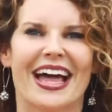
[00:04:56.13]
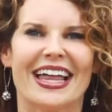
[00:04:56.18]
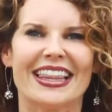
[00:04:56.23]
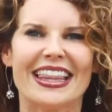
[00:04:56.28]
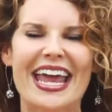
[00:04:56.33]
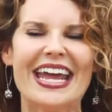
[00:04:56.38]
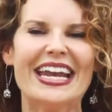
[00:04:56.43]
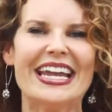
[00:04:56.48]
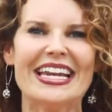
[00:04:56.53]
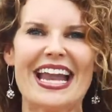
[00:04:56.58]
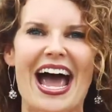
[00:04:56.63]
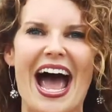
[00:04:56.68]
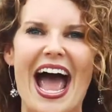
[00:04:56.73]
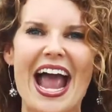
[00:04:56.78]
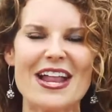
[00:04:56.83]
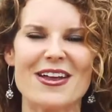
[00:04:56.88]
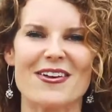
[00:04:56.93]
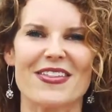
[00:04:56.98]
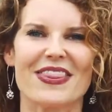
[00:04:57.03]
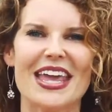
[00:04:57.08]
late at night
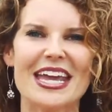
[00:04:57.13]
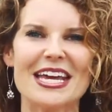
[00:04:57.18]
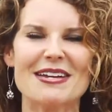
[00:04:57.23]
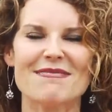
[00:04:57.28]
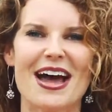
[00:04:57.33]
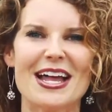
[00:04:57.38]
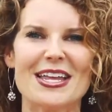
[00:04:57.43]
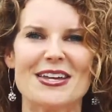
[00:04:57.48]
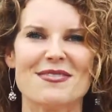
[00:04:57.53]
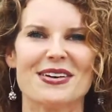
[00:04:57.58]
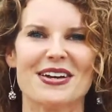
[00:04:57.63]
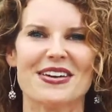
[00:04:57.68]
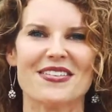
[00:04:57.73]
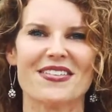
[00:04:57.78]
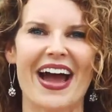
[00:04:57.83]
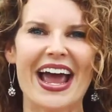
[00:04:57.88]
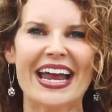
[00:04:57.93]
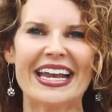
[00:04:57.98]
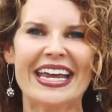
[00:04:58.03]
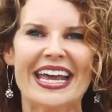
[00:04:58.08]
and you're thinking about it and you want to
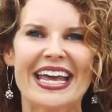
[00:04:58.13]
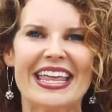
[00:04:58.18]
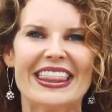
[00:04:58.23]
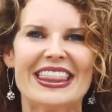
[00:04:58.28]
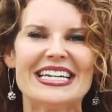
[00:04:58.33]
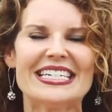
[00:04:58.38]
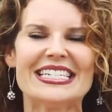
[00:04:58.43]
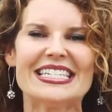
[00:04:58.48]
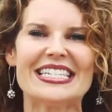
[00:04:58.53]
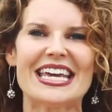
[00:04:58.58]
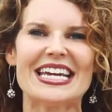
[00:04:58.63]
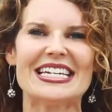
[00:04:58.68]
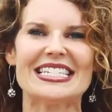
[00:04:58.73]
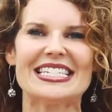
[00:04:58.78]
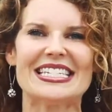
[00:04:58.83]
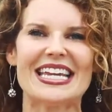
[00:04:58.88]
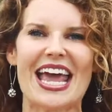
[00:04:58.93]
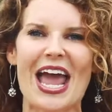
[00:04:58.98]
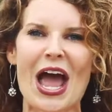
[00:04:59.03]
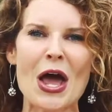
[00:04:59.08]
write these things
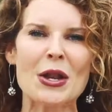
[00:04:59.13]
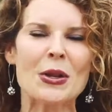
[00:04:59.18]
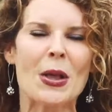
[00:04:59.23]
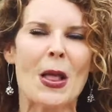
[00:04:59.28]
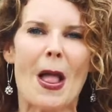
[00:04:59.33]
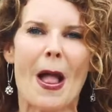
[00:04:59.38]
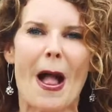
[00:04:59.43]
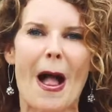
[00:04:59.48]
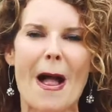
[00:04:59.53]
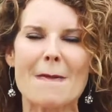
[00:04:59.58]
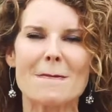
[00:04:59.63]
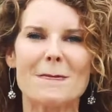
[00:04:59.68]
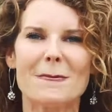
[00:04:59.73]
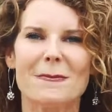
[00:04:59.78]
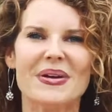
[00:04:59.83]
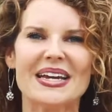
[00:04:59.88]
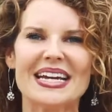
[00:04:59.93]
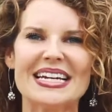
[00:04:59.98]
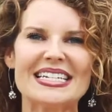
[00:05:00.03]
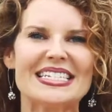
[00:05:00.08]
down um,
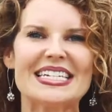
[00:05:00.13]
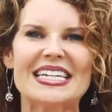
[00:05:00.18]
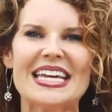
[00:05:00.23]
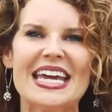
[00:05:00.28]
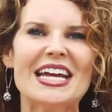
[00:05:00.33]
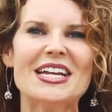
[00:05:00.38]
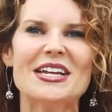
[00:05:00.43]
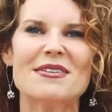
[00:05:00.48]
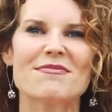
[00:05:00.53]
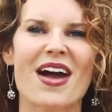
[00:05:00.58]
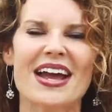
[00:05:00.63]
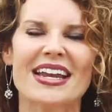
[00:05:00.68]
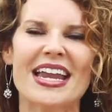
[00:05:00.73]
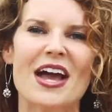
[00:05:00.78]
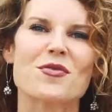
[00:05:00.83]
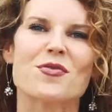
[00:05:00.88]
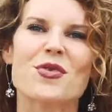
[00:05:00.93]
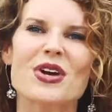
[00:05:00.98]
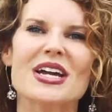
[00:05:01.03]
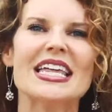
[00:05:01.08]
because the kingdom right
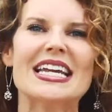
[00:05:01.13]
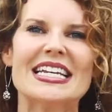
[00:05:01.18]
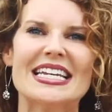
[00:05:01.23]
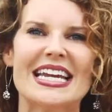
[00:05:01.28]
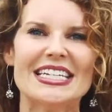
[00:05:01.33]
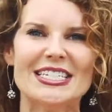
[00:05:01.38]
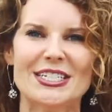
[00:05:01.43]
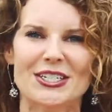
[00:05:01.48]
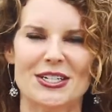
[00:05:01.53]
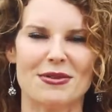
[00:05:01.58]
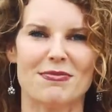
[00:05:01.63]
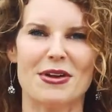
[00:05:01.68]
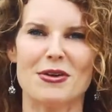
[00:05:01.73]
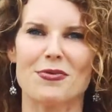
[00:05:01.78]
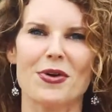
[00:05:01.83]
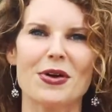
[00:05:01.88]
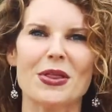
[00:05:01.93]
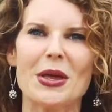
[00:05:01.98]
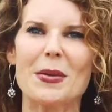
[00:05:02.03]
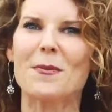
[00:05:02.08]
now really needs you to be
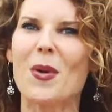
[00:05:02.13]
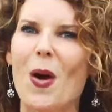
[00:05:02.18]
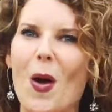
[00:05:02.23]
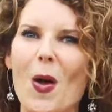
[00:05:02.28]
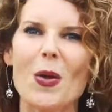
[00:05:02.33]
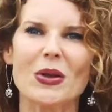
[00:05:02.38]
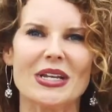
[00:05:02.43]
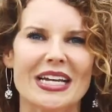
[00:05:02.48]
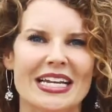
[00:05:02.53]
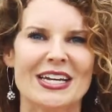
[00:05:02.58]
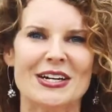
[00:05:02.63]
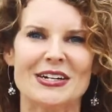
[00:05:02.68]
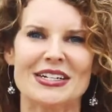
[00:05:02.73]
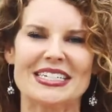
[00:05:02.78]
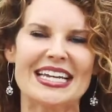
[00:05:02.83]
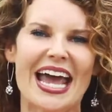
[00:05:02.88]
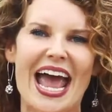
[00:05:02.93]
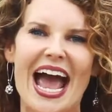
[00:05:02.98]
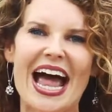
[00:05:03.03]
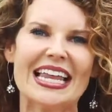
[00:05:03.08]
really bold in your
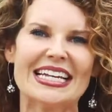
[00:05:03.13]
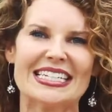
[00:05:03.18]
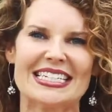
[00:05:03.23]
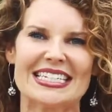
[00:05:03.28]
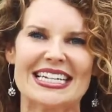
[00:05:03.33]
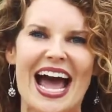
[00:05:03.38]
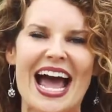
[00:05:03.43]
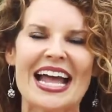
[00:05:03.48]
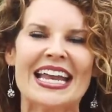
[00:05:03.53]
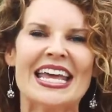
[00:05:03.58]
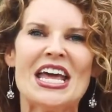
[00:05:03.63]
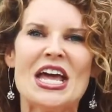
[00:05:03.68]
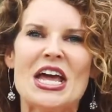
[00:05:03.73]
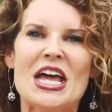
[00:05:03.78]
talents. God